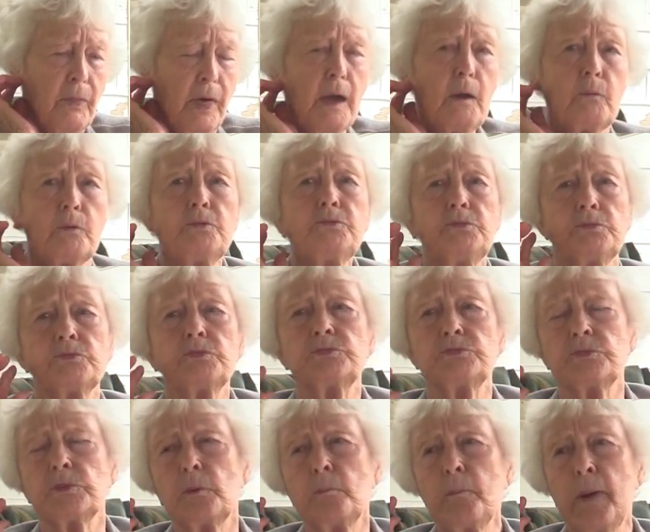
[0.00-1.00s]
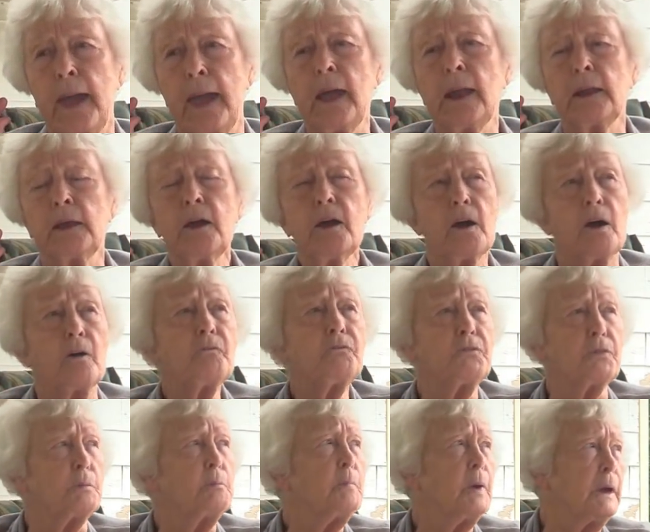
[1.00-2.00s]
a man come
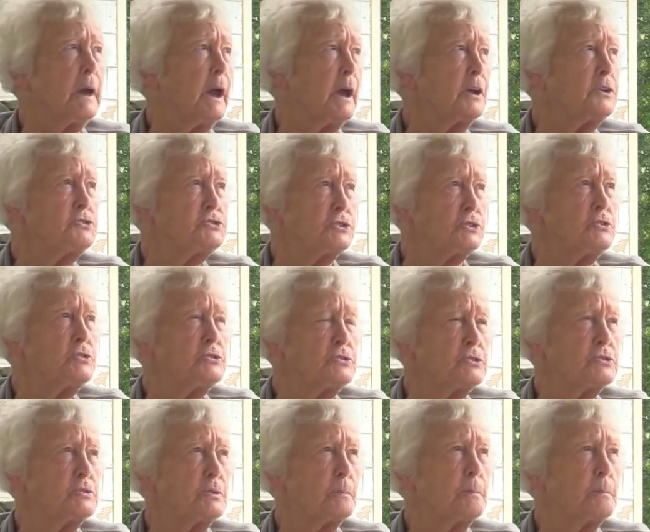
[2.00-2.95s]
from Hitchens